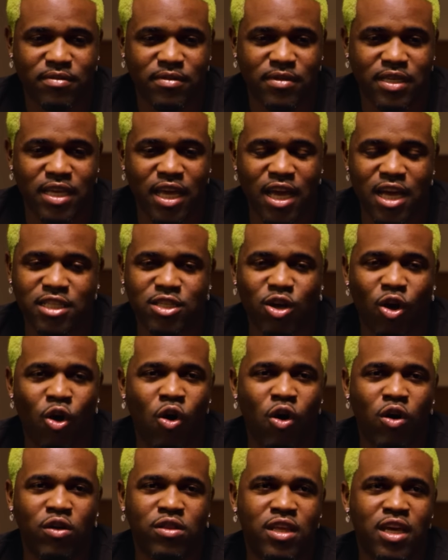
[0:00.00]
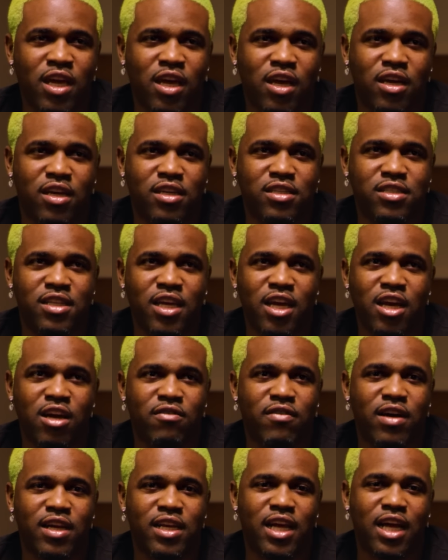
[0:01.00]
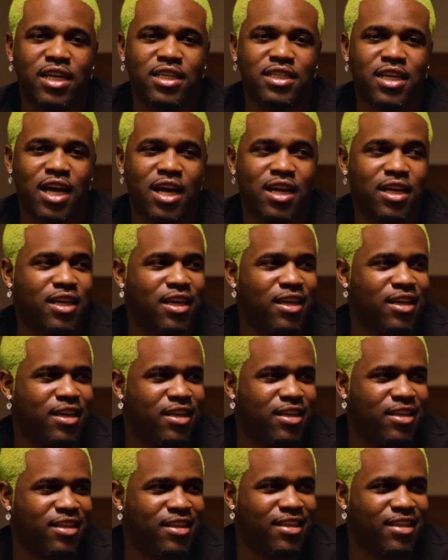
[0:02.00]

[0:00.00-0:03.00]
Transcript: Yeah, it's all there. It's there already. I just got to get it.